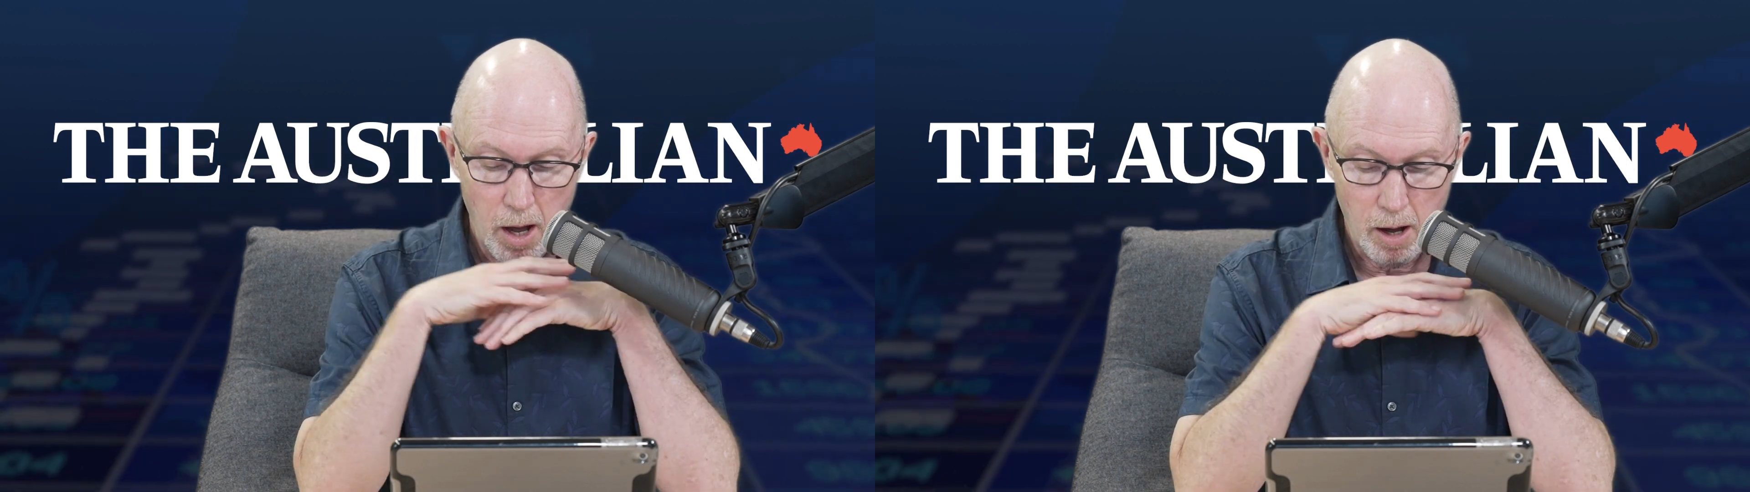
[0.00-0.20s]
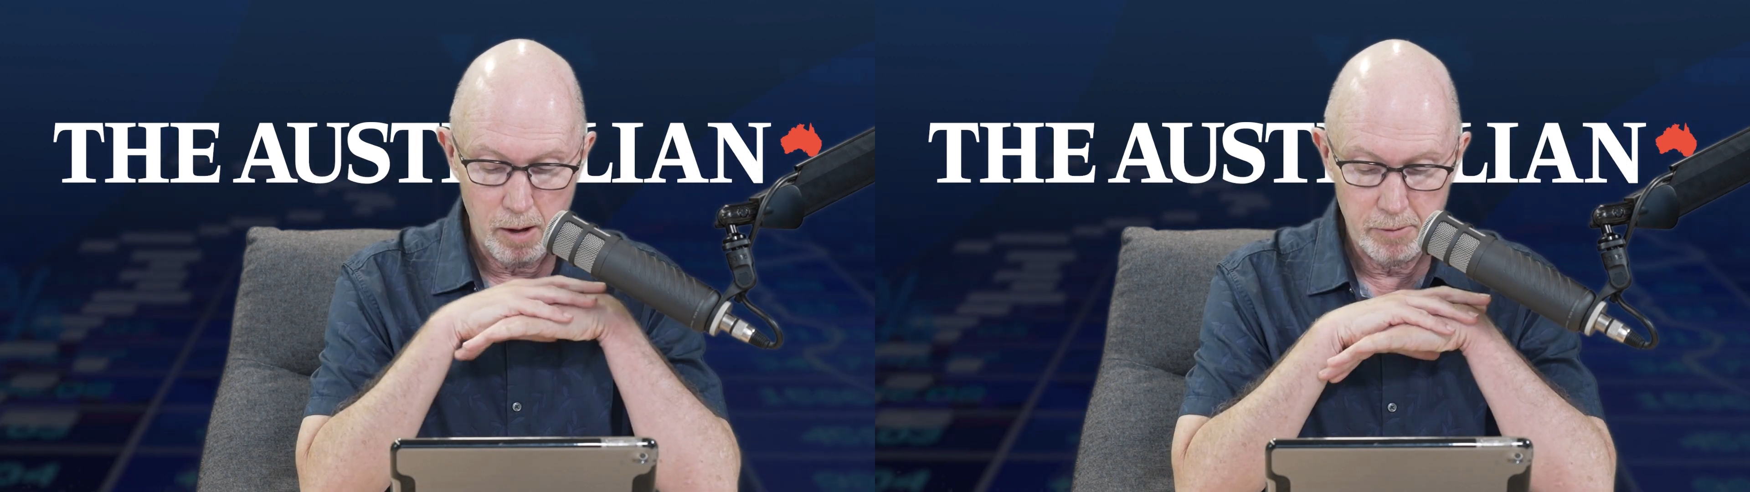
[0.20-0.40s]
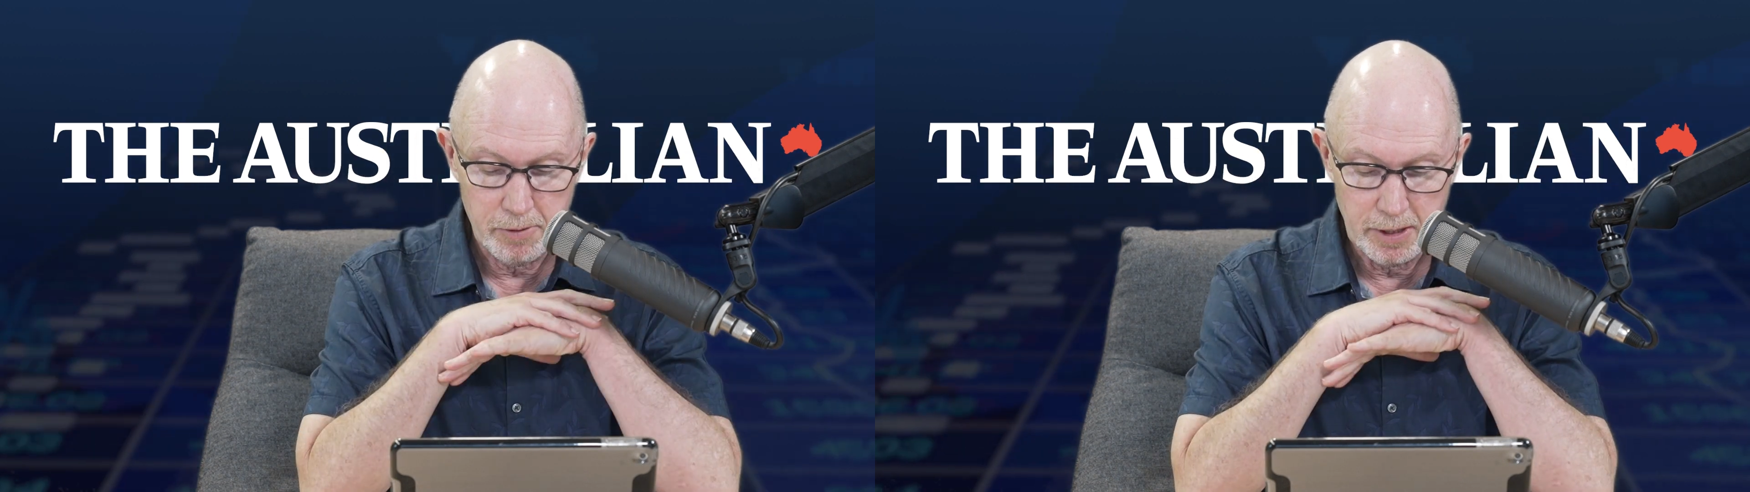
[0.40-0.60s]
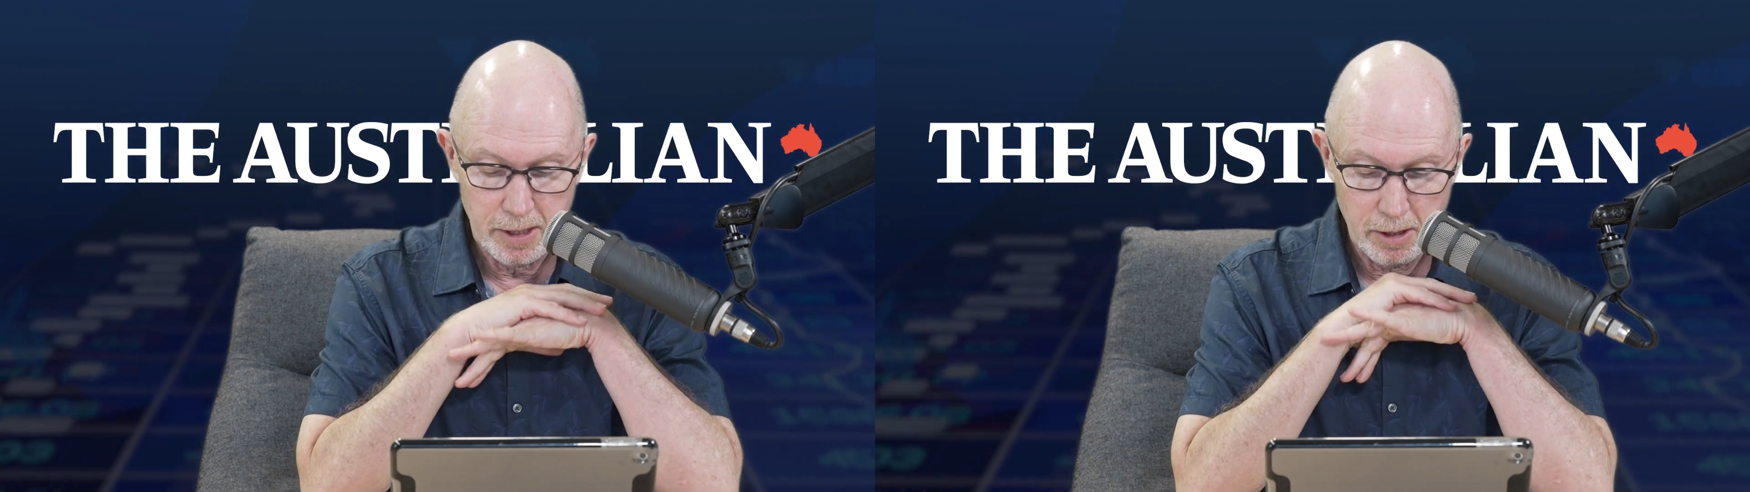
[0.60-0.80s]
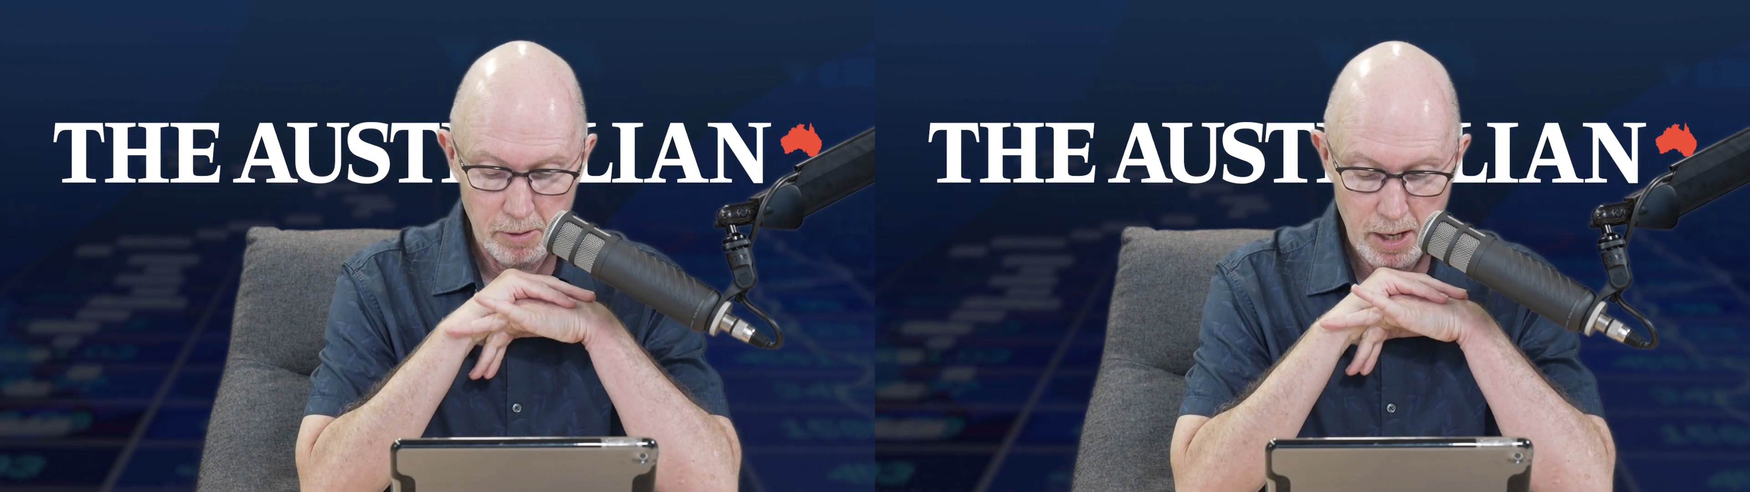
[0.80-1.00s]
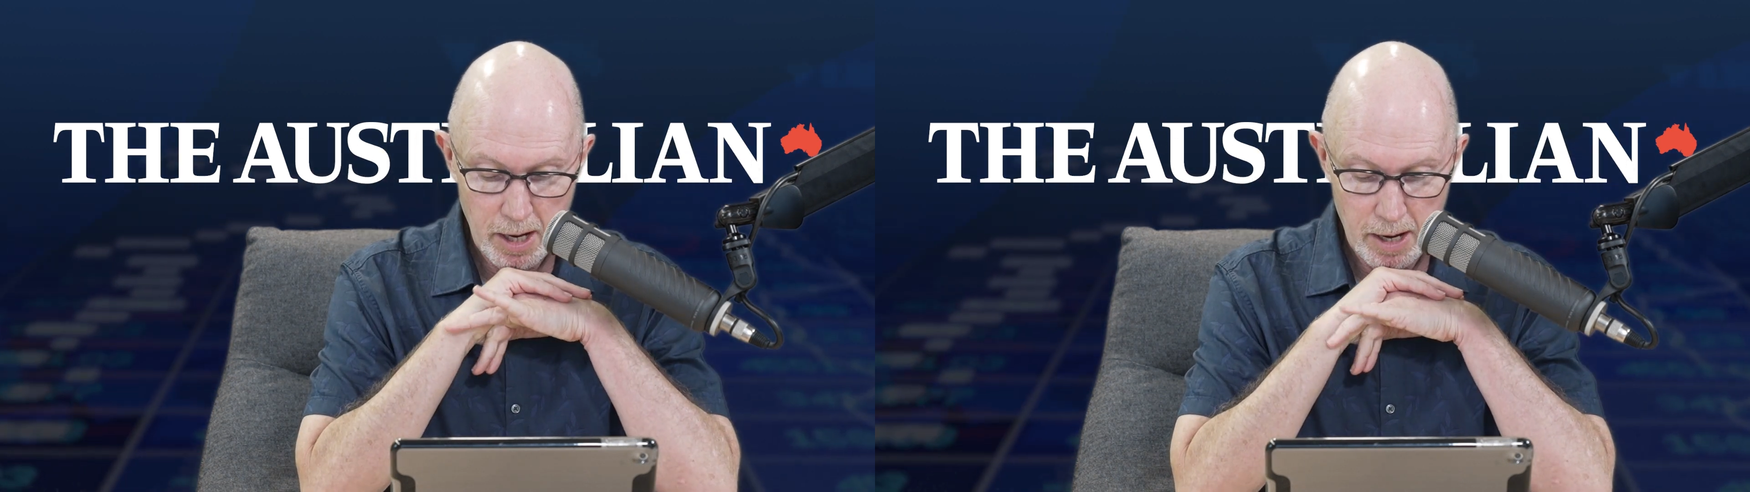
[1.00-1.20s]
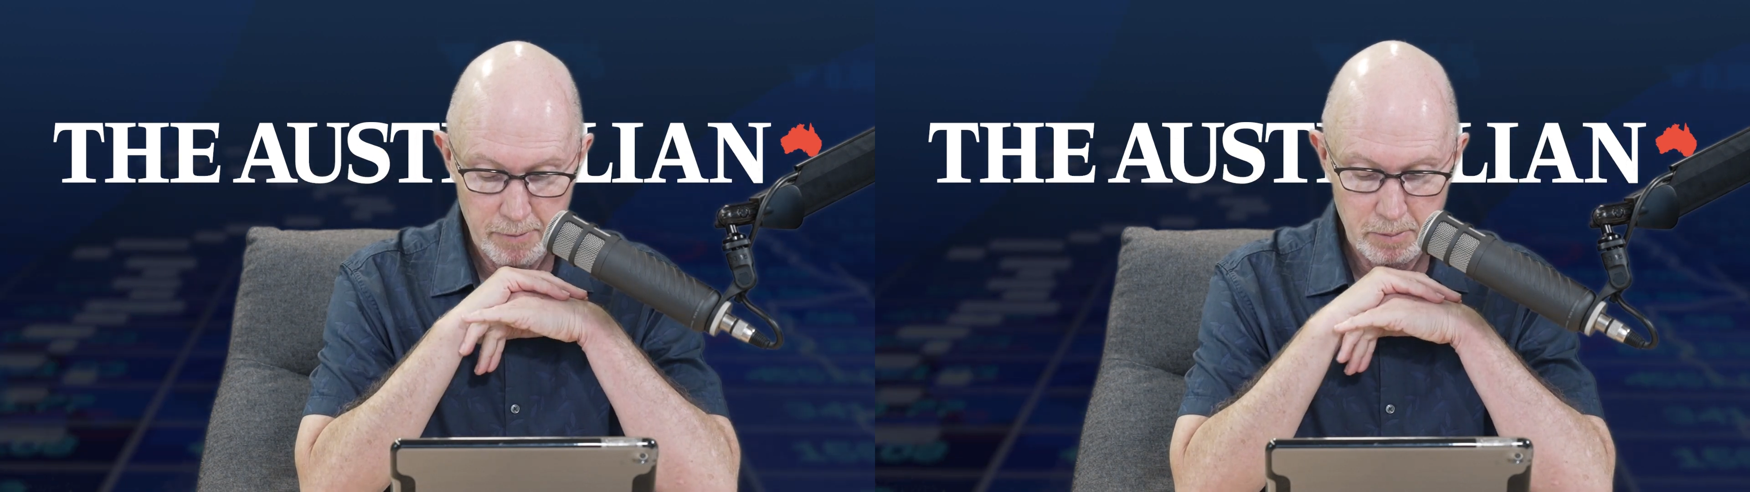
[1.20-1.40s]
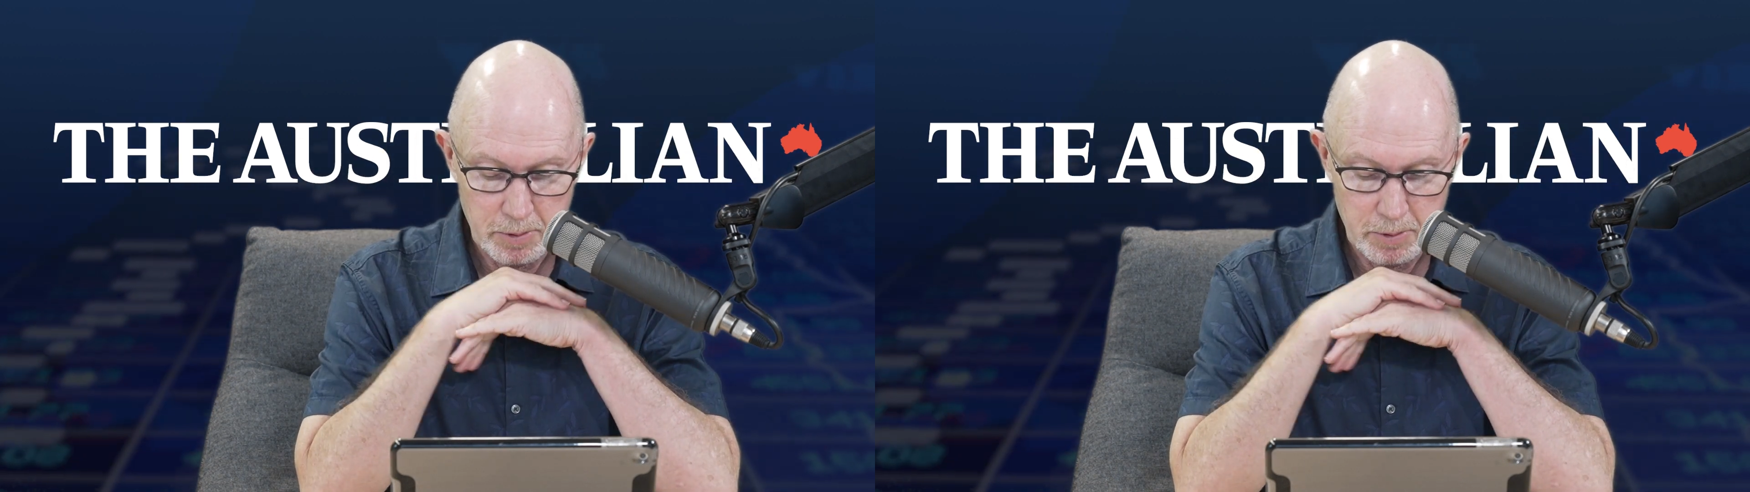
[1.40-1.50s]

of the year ahead from